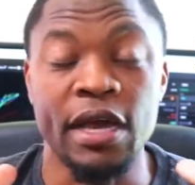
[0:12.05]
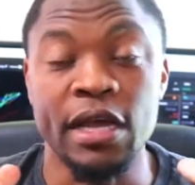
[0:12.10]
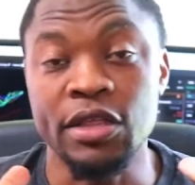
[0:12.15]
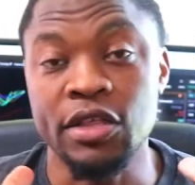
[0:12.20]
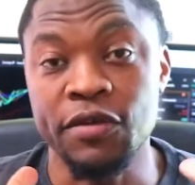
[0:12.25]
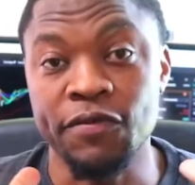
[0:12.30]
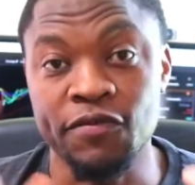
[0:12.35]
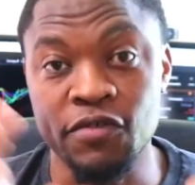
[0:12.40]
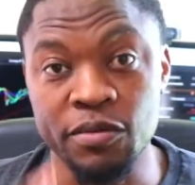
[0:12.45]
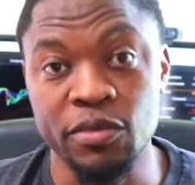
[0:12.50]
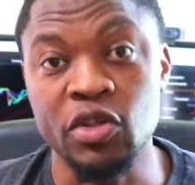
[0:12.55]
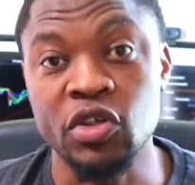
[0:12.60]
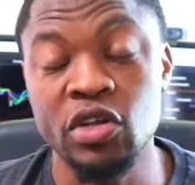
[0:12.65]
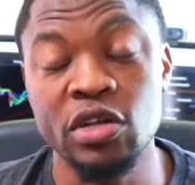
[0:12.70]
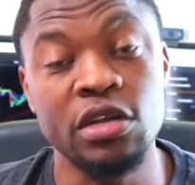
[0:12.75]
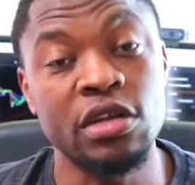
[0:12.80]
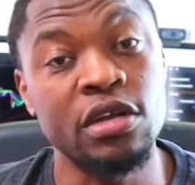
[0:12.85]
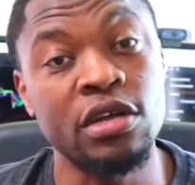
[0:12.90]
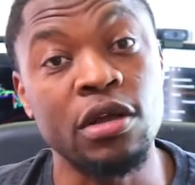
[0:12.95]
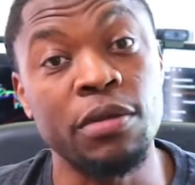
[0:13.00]
It's a
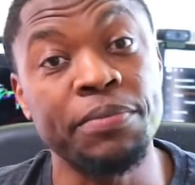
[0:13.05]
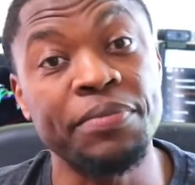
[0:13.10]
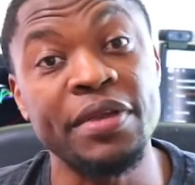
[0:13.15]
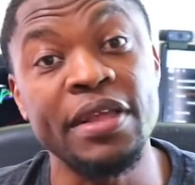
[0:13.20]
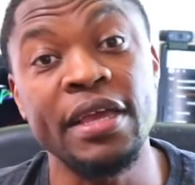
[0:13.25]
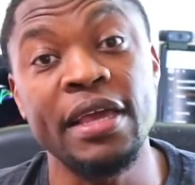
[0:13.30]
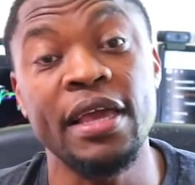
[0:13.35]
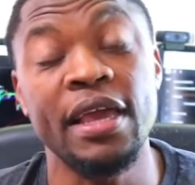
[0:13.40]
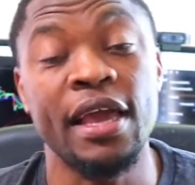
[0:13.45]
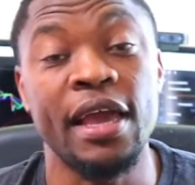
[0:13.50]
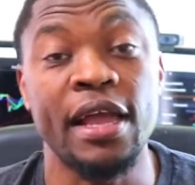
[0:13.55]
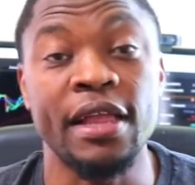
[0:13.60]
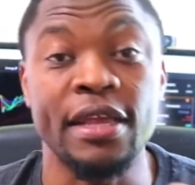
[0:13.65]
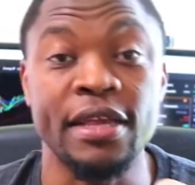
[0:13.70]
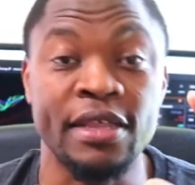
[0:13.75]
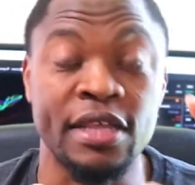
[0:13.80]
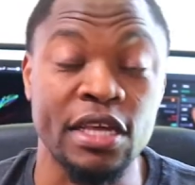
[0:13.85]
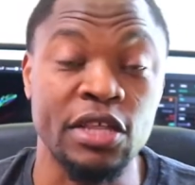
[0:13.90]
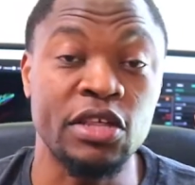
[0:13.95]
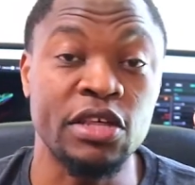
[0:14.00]
pharmaceutical company and
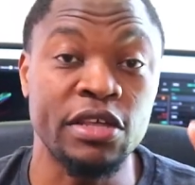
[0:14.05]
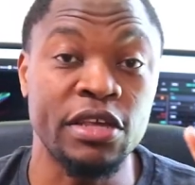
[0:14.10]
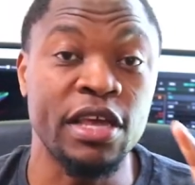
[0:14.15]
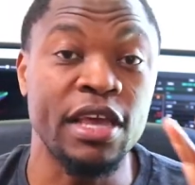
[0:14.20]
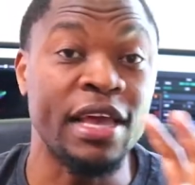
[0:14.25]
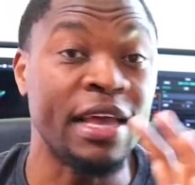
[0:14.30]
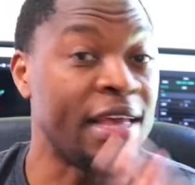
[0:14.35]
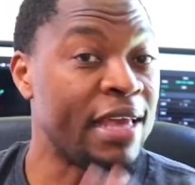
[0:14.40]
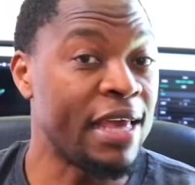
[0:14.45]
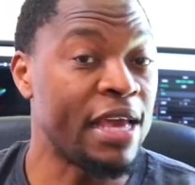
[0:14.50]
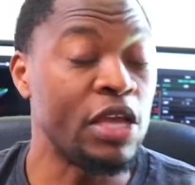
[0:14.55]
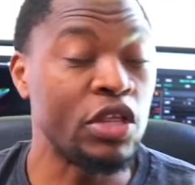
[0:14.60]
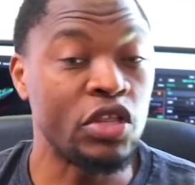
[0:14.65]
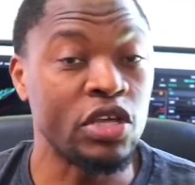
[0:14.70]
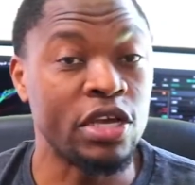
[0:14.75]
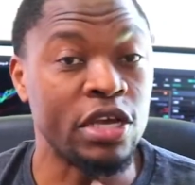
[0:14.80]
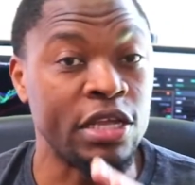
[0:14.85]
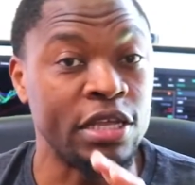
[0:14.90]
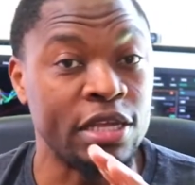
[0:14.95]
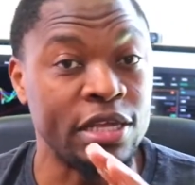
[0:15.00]
it's actually
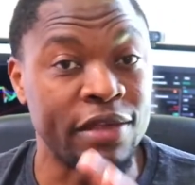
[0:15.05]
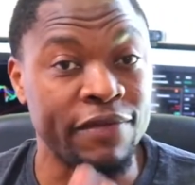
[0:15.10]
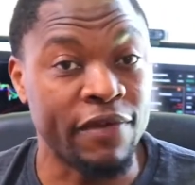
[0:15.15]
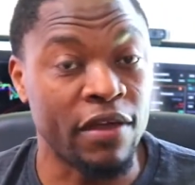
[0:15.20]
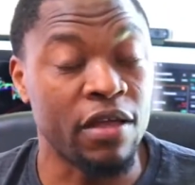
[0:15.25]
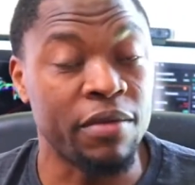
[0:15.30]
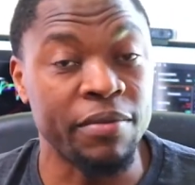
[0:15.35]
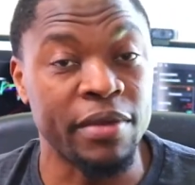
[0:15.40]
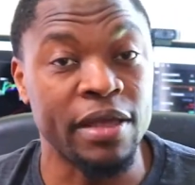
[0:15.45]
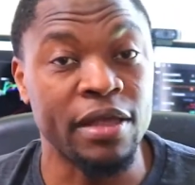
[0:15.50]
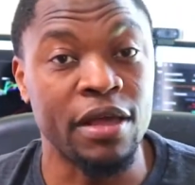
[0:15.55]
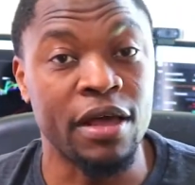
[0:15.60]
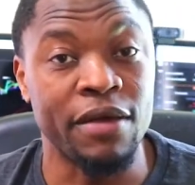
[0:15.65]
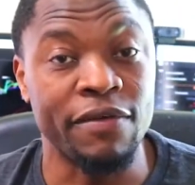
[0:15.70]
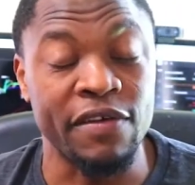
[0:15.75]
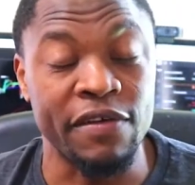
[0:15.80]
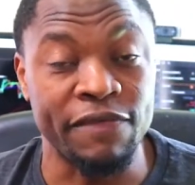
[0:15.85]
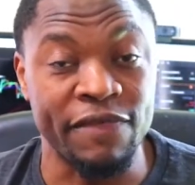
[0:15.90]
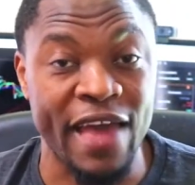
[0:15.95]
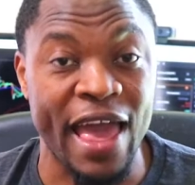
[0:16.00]
engaged in the development
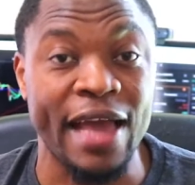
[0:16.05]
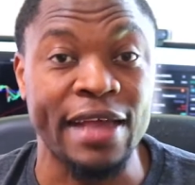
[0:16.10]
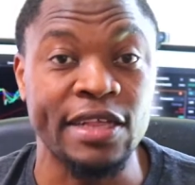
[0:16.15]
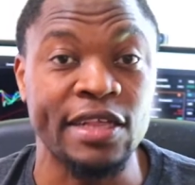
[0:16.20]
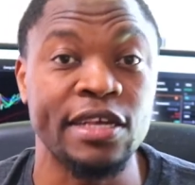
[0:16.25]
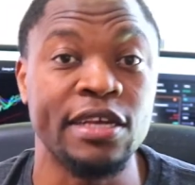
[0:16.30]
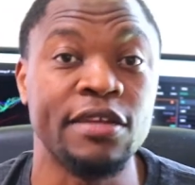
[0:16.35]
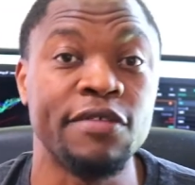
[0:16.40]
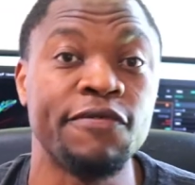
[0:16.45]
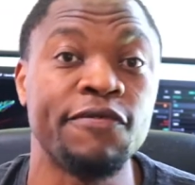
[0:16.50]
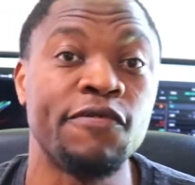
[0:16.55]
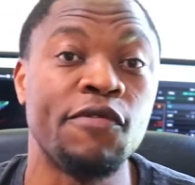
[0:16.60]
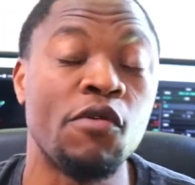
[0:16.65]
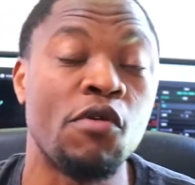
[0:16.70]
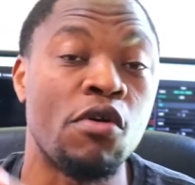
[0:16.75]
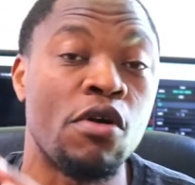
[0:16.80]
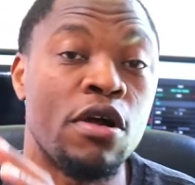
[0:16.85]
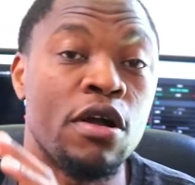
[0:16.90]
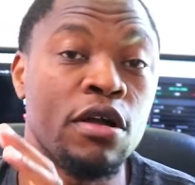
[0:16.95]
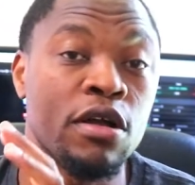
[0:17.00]
of a vaccine
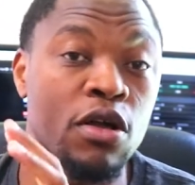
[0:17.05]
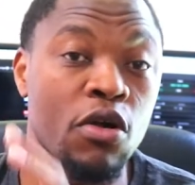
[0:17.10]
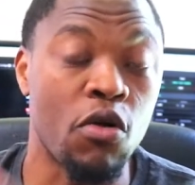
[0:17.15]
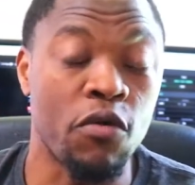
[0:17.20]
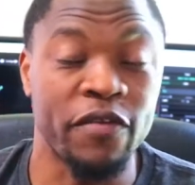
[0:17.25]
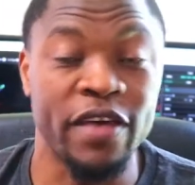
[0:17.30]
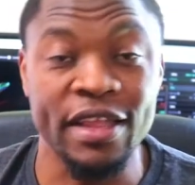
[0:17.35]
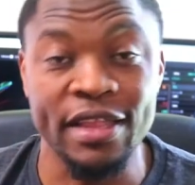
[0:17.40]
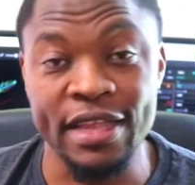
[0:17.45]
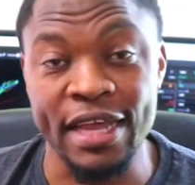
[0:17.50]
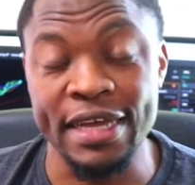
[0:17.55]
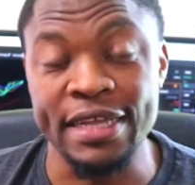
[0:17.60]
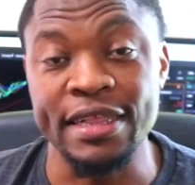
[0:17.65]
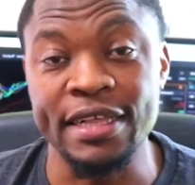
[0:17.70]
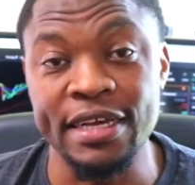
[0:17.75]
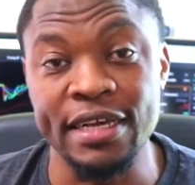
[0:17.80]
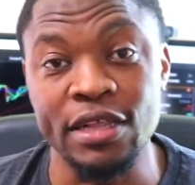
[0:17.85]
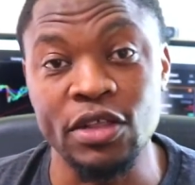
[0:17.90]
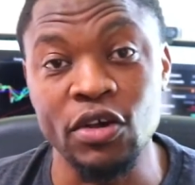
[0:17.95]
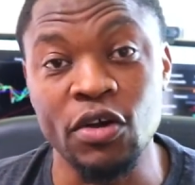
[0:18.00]
for COVID-19.